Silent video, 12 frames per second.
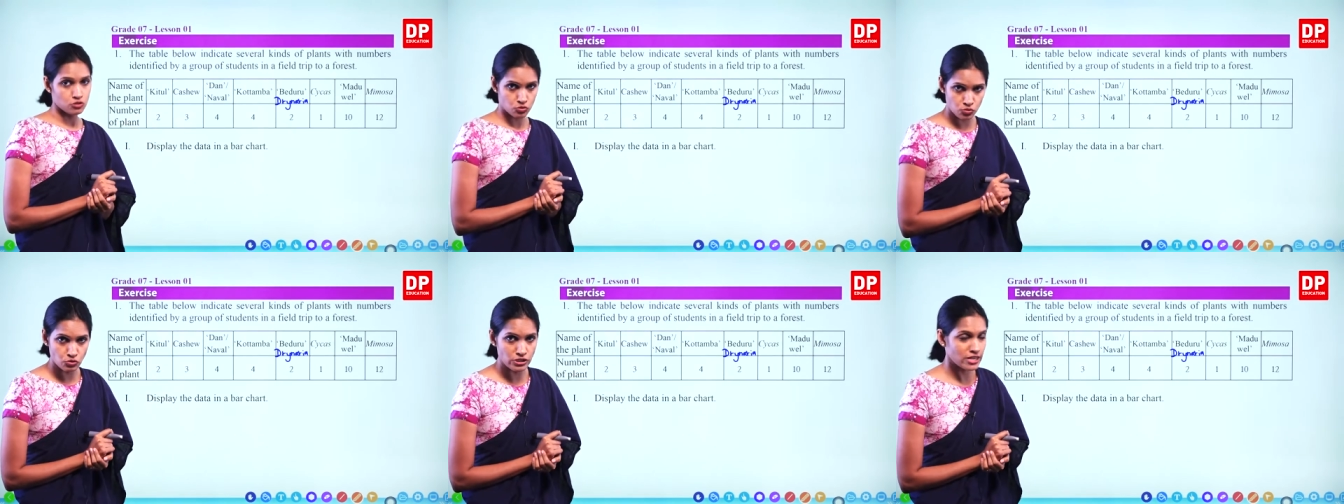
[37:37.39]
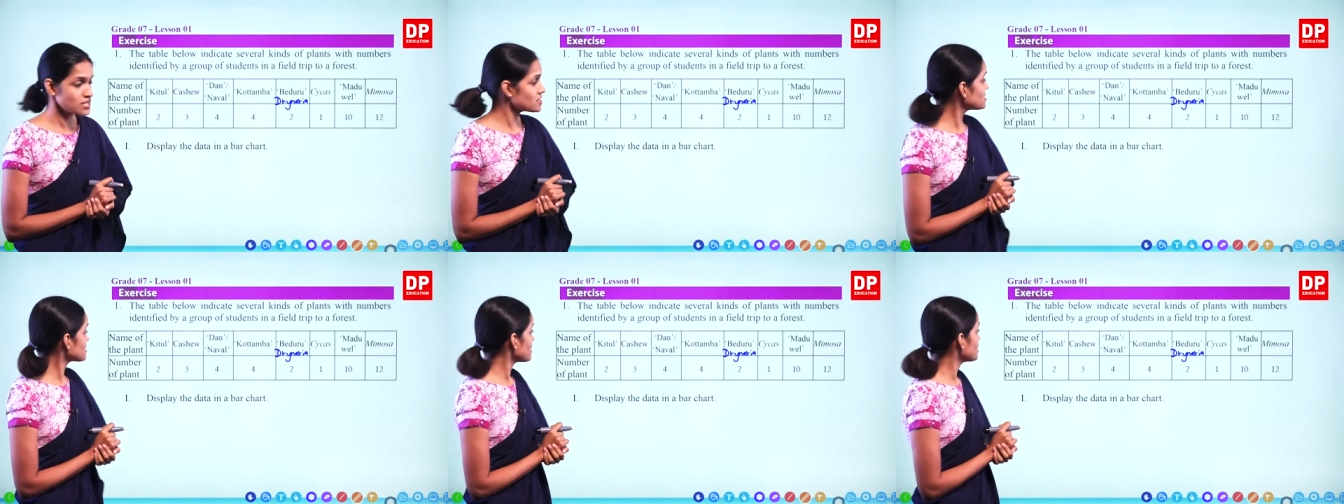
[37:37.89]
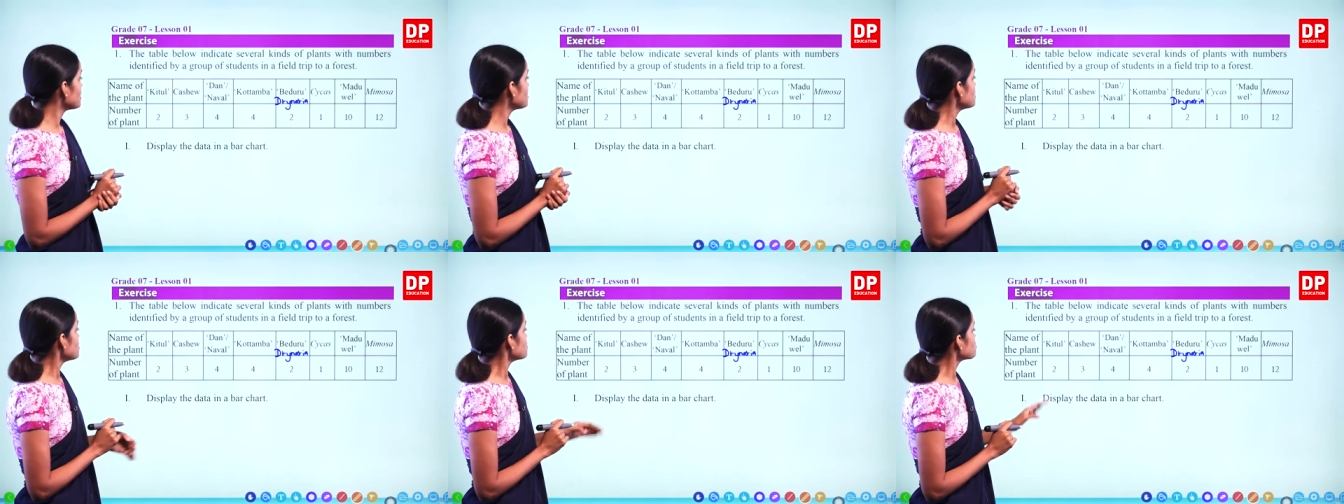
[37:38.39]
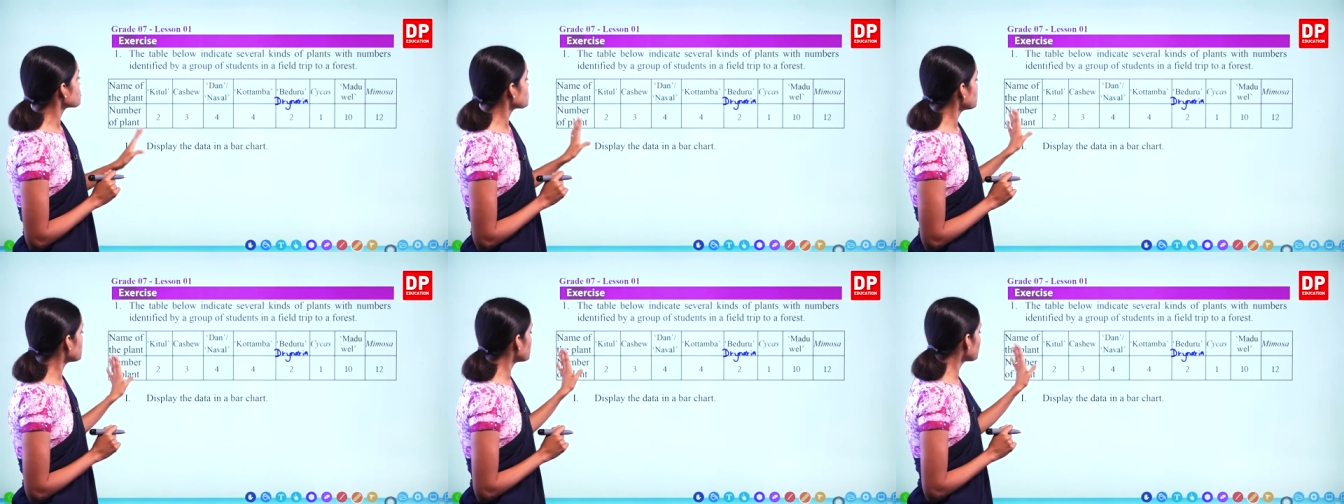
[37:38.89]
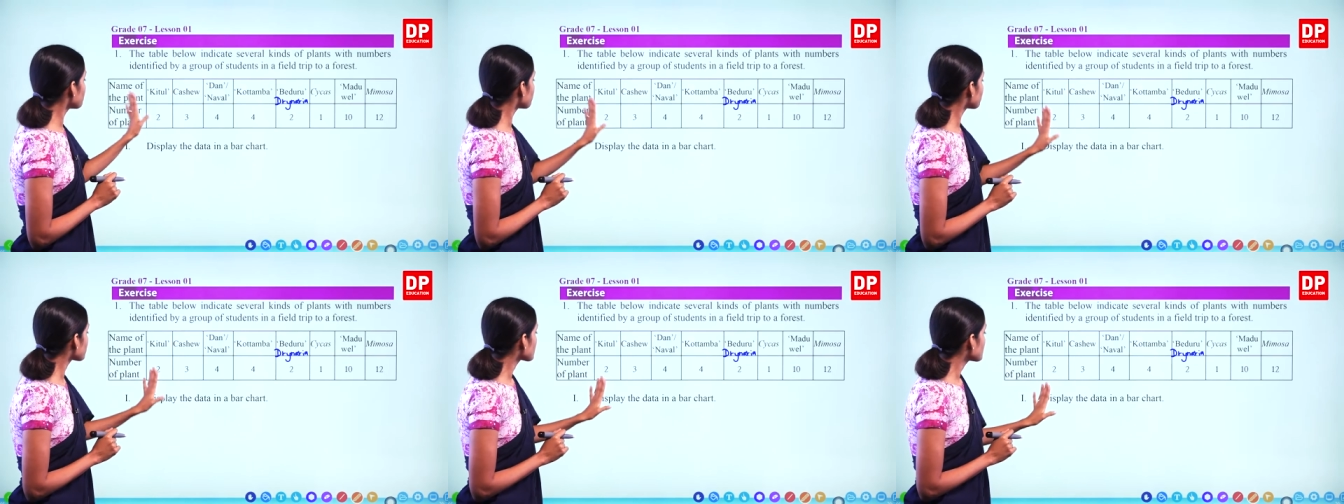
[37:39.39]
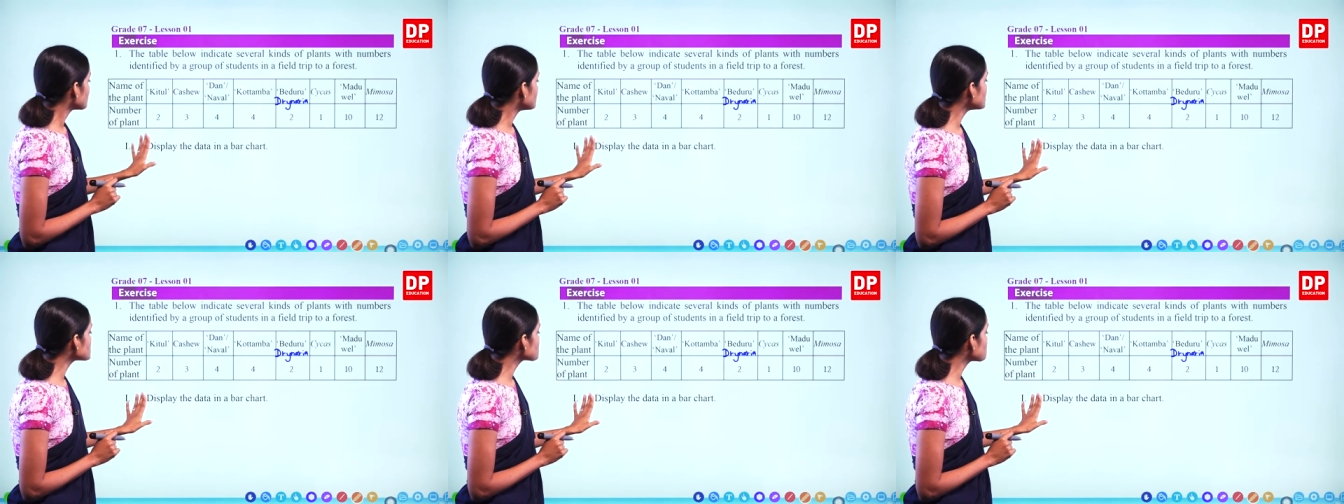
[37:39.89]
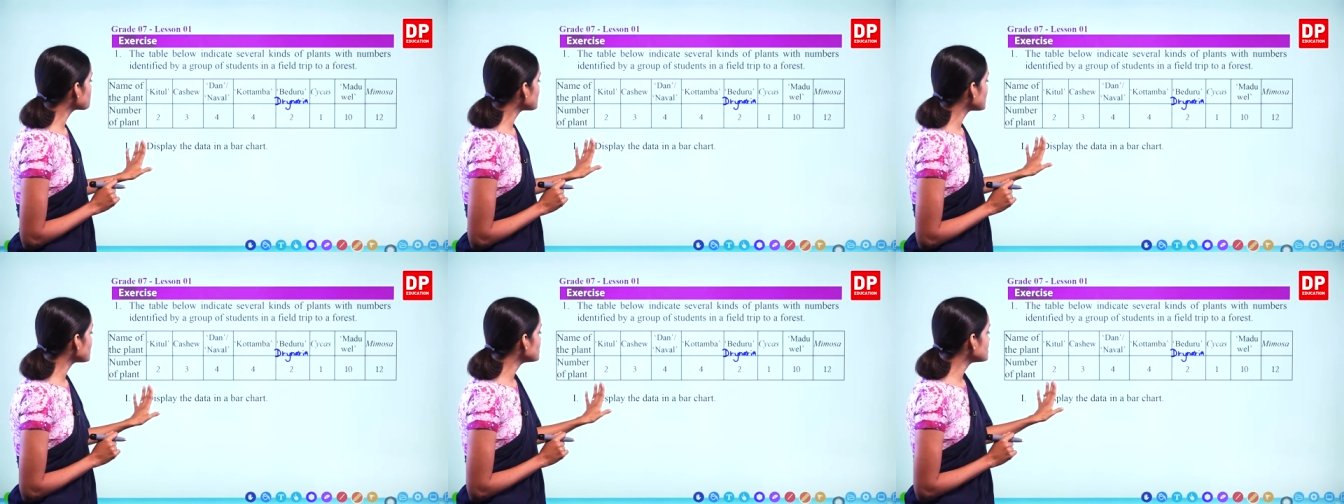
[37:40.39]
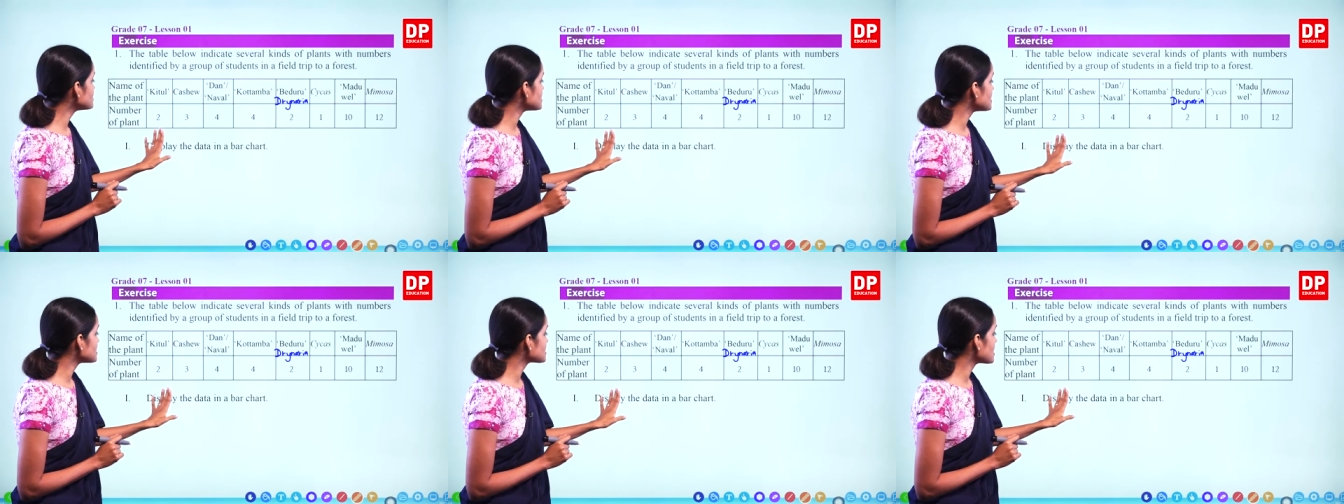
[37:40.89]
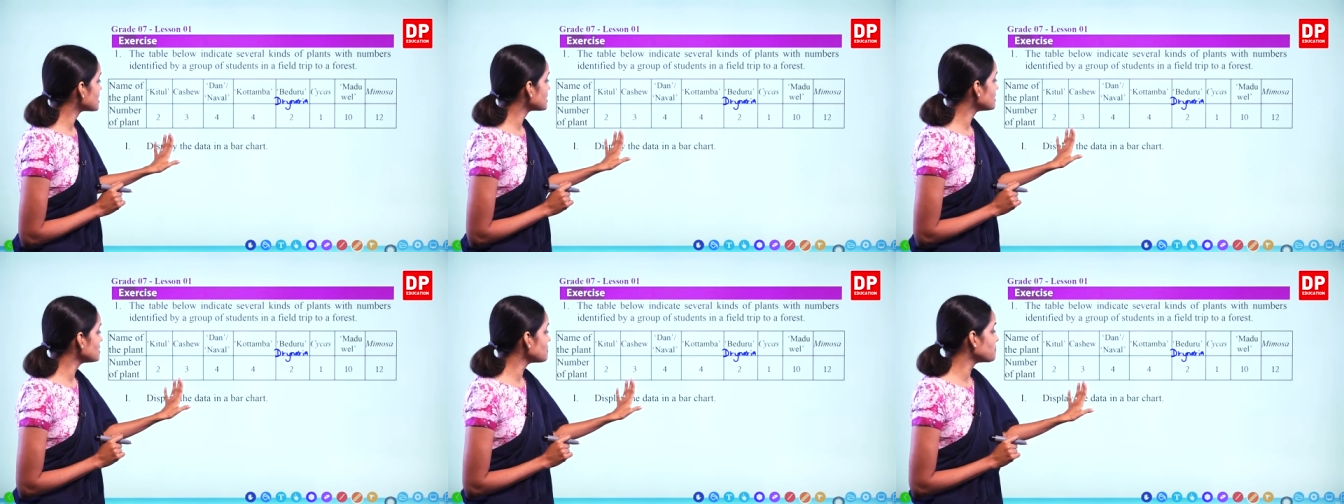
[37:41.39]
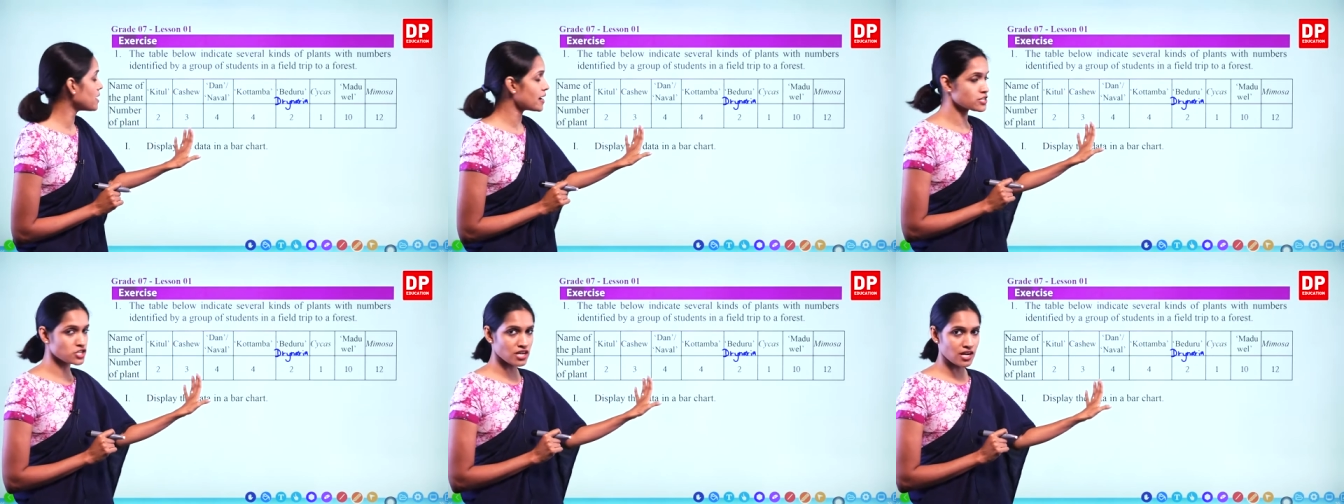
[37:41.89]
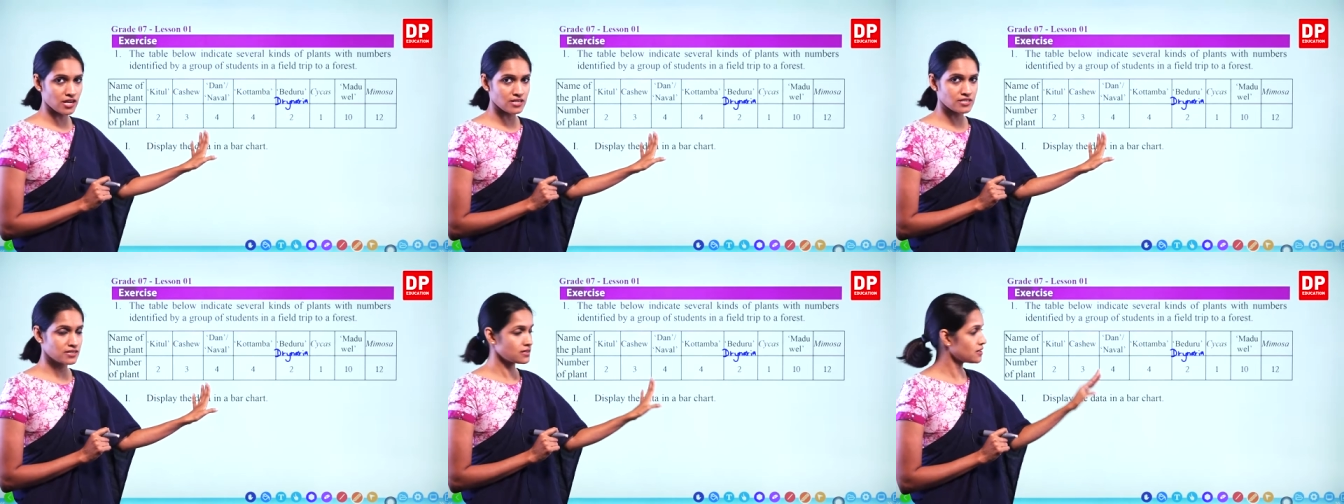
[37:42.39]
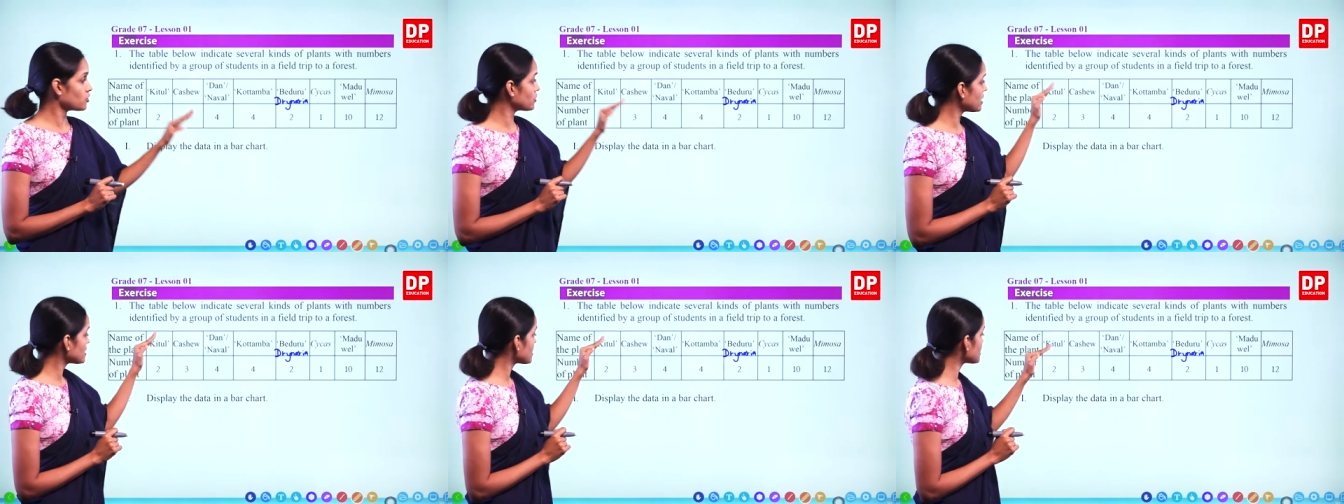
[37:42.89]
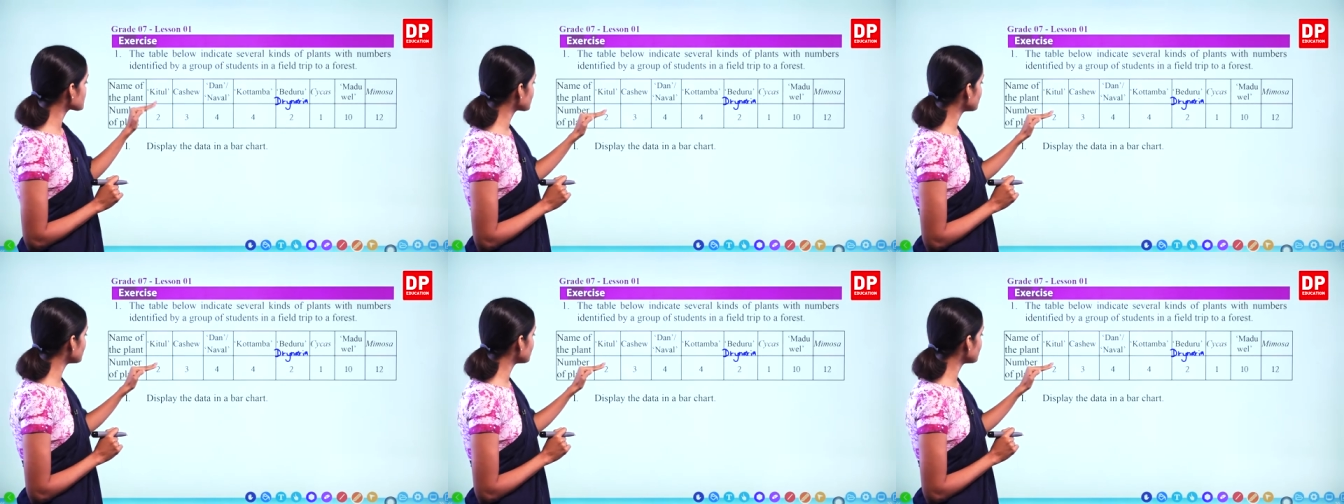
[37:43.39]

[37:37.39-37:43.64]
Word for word: Okay, children. So, display the data in a bar chart. Now, data is